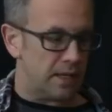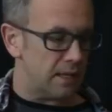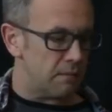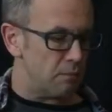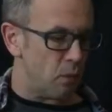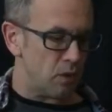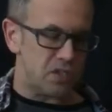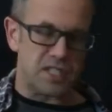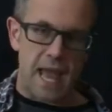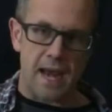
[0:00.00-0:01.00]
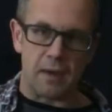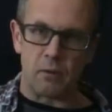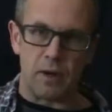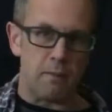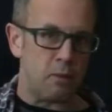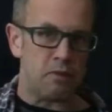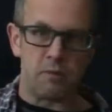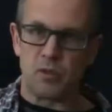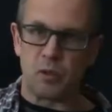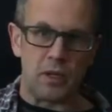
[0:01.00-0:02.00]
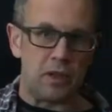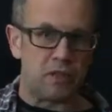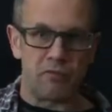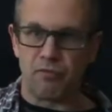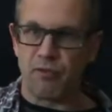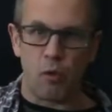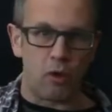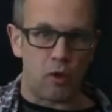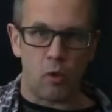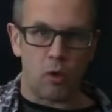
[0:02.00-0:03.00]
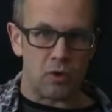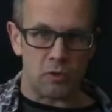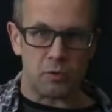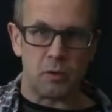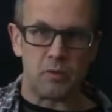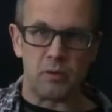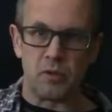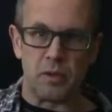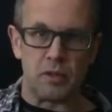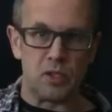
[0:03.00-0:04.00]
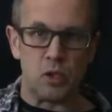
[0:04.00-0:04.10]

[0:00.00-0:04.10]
it more static. We're not moving between 4 chords. We're moving between